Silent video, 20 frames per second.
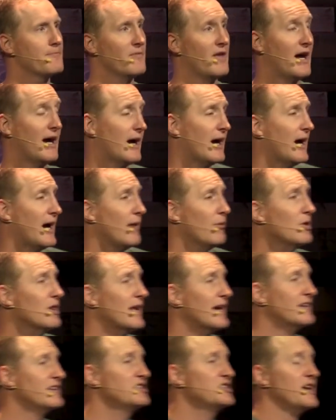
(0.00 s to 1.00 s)
I would
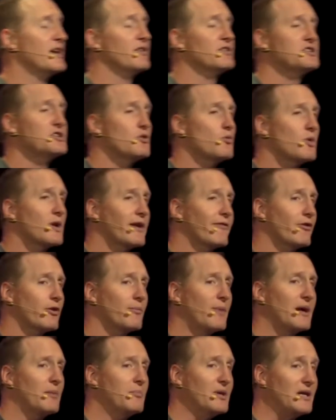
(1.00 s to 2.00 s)
like to challenge you, whatever it
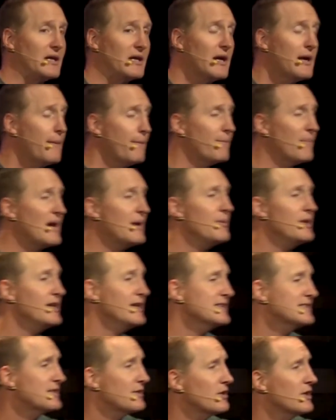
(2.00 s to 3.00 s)
might be. Maybe it
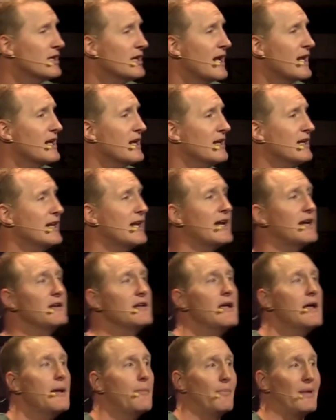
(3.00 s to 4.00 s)
is $39.99,
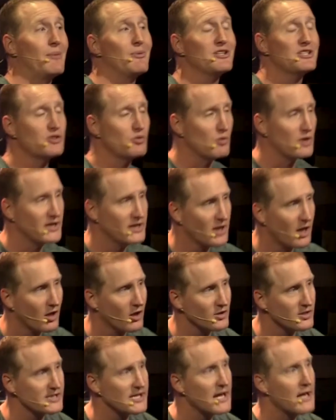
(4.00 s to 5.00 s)
maybe it's
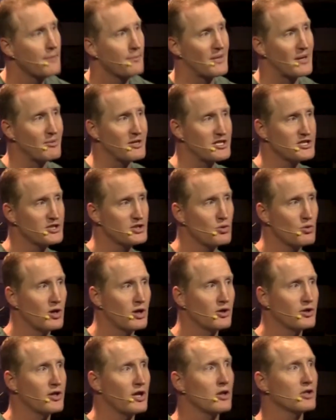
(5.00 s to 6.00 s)
$20, maybe it's
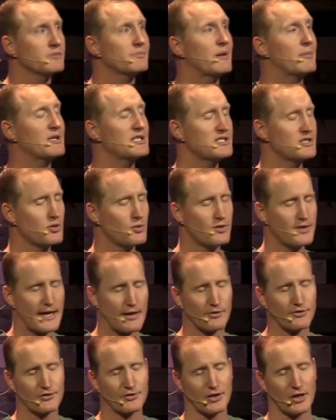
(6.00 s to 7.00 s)
$200, maybe it's
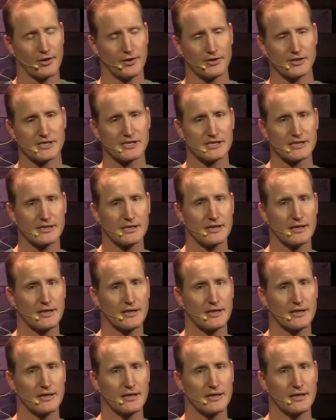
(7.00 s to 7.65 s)
$2,000.